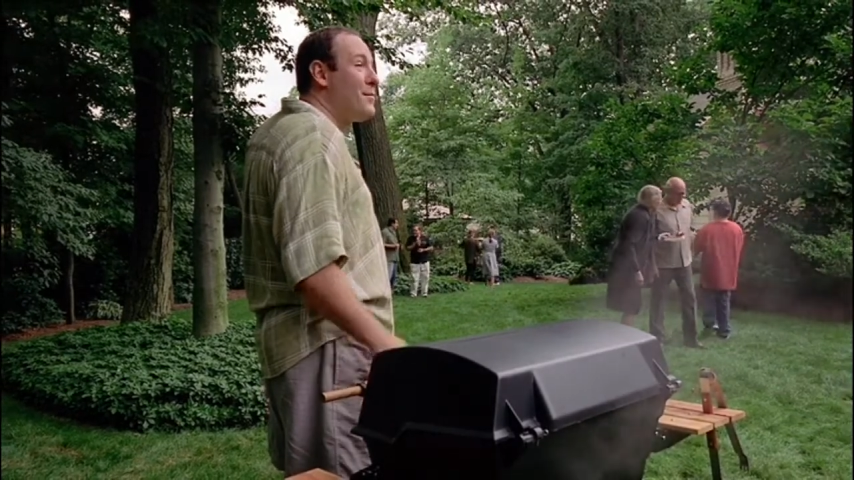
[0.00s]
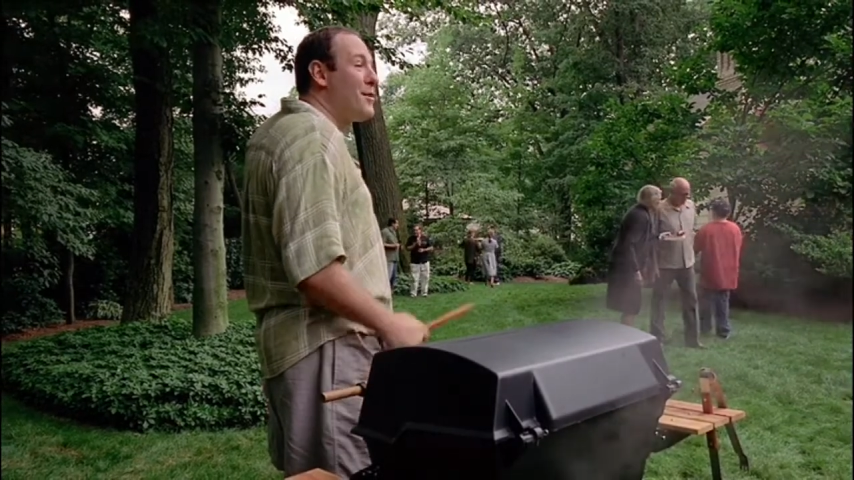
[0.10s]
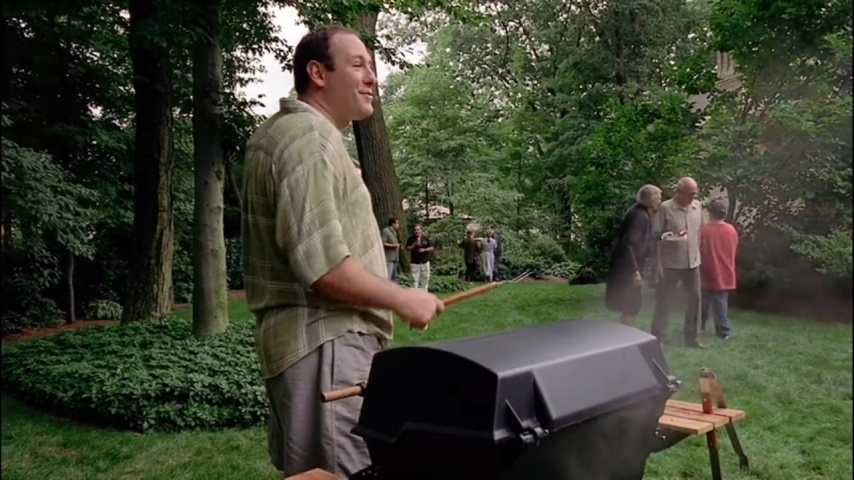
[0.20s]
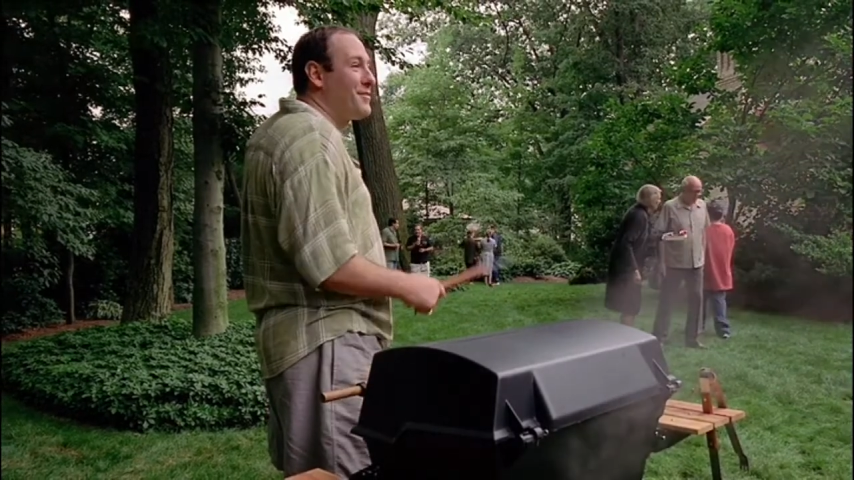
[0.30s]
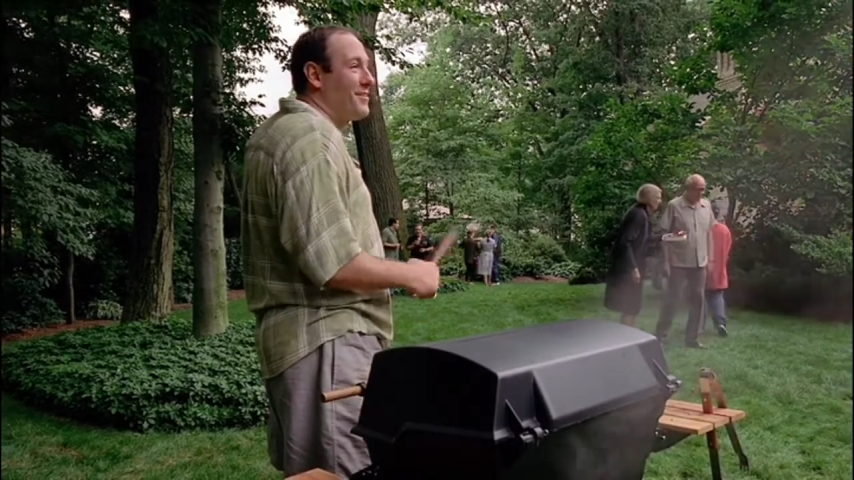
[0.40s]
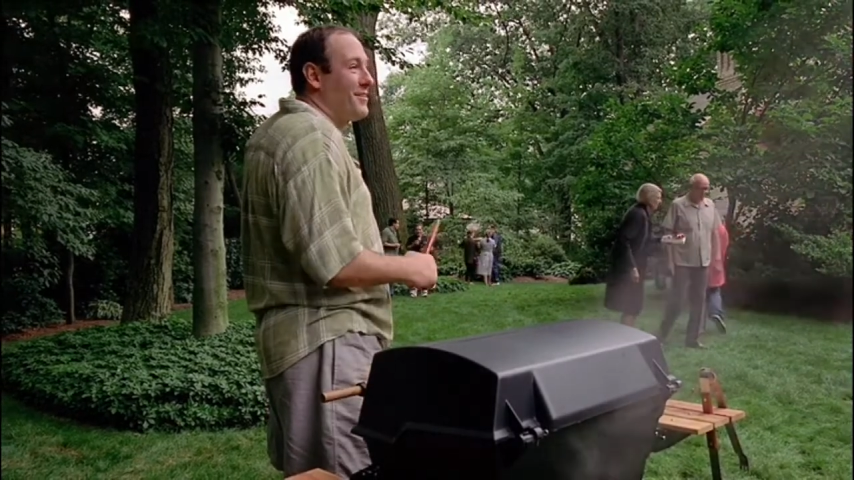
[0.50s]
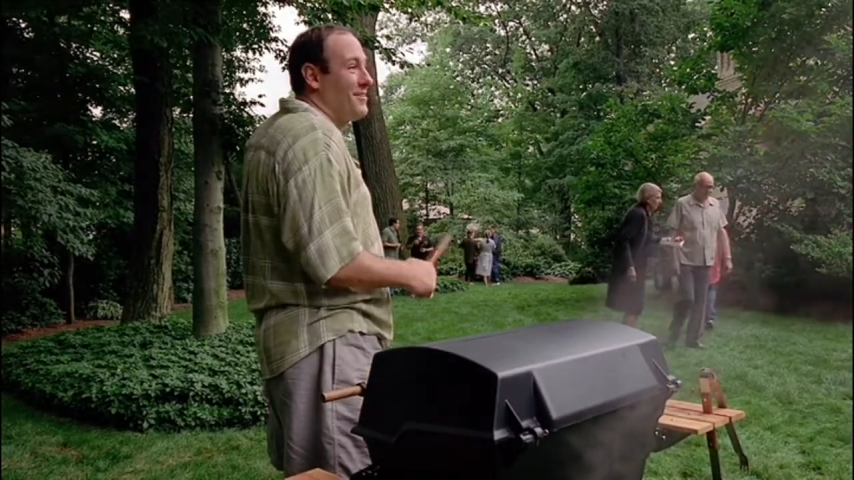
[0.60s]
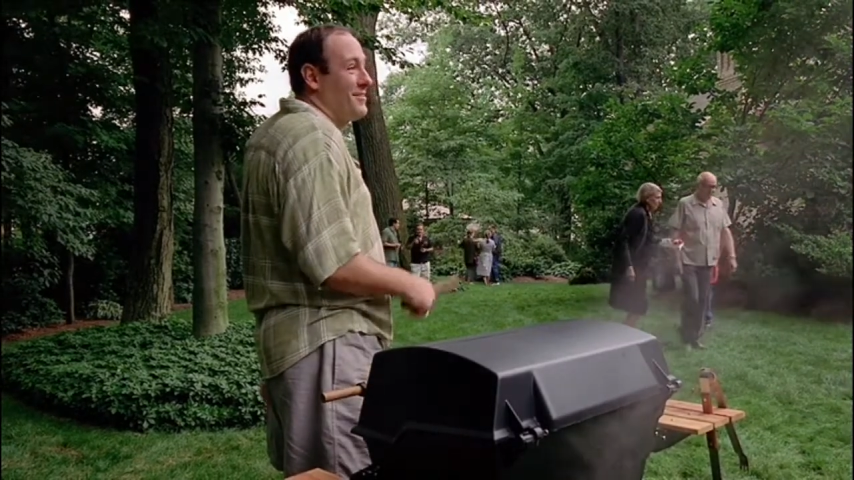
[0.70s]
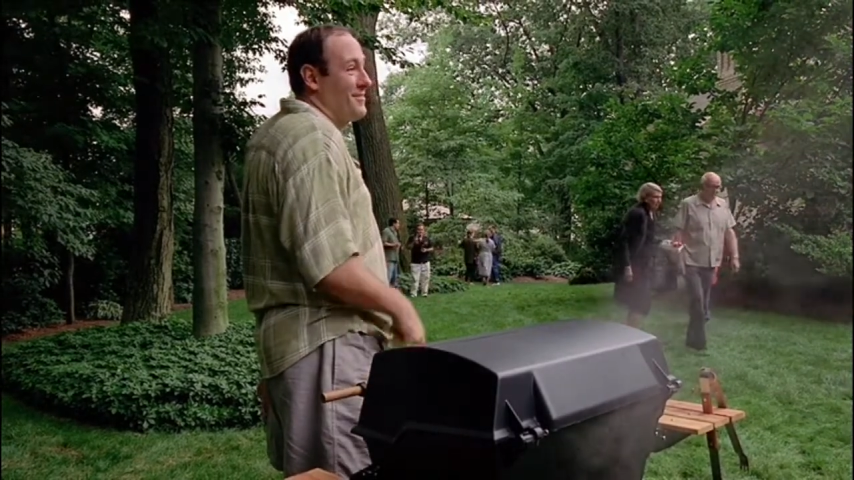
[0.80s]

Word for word: my mother's here.